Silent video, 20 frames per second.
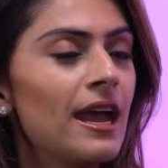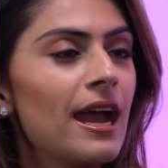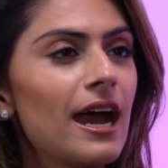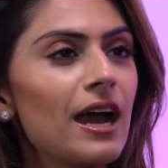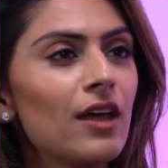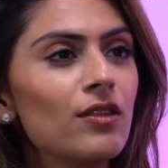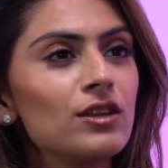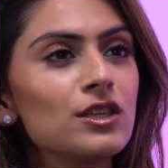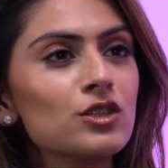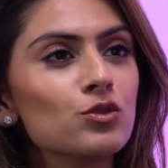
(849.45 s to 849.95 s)

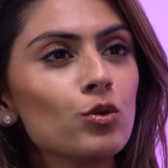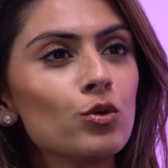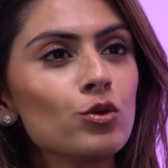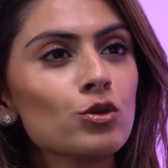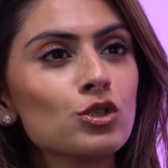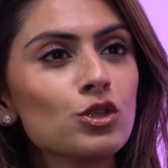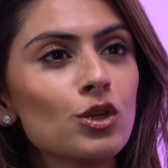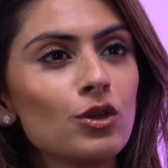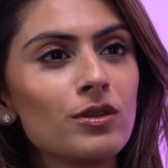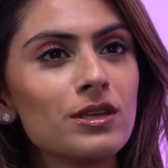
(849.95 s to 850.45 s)
And there's
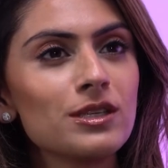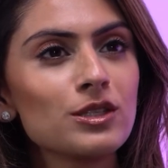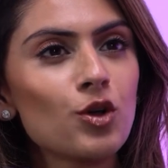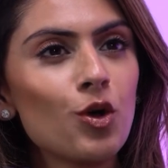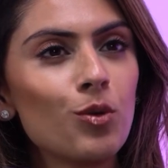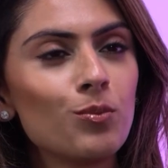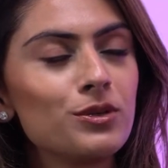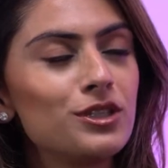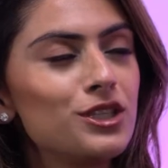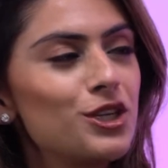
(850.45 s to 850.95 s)
also this
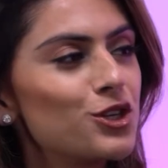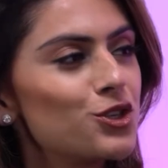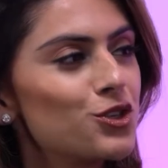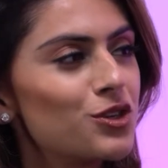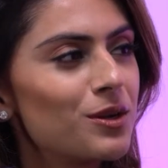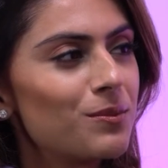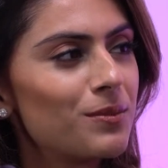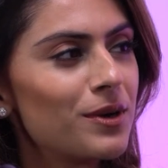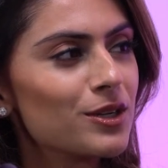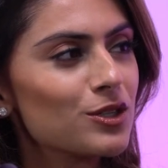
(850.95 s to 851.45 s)
competition
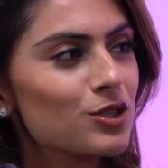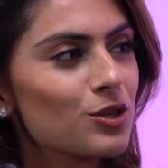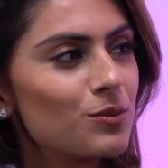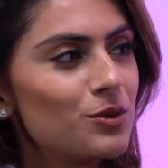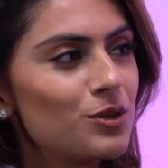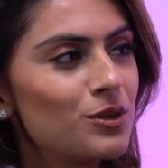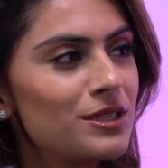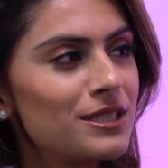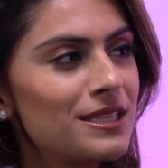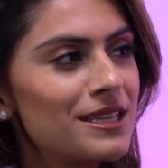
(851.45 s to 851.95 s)
amongst
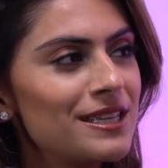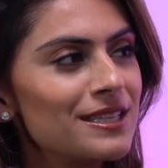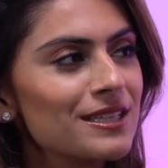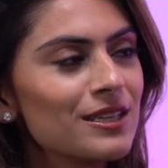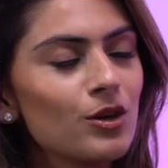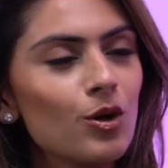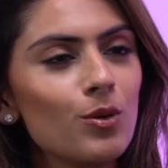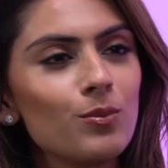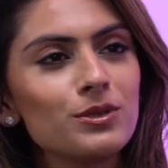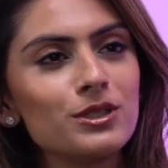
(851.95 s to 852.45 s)
communities
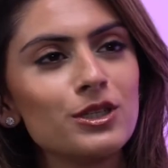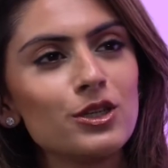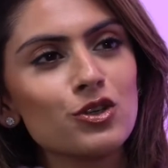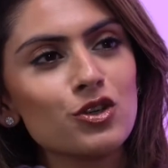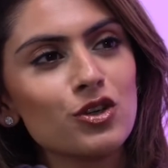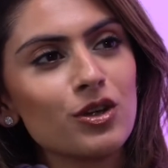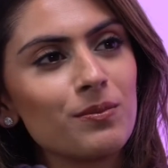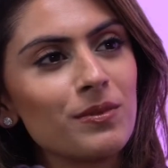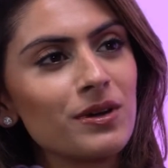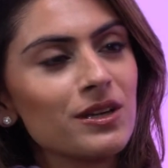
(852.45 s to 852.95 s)
and
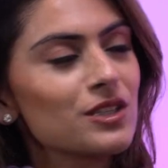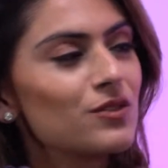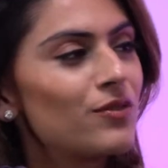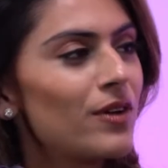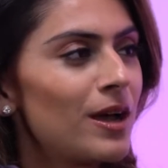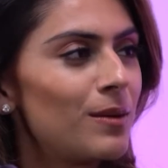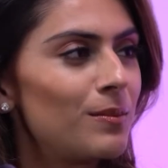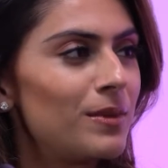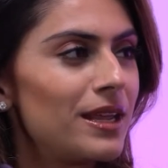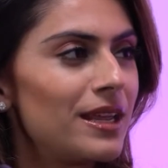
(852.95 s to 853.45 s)
competition amongst
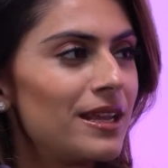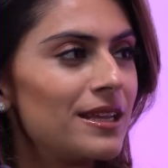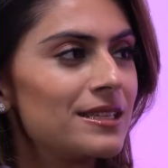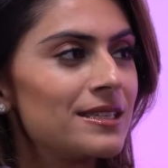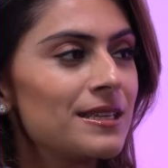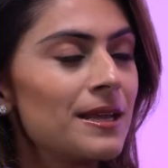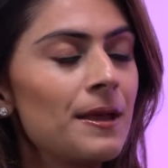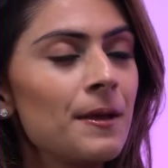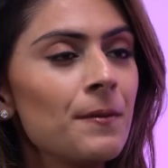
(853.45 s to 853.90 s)
families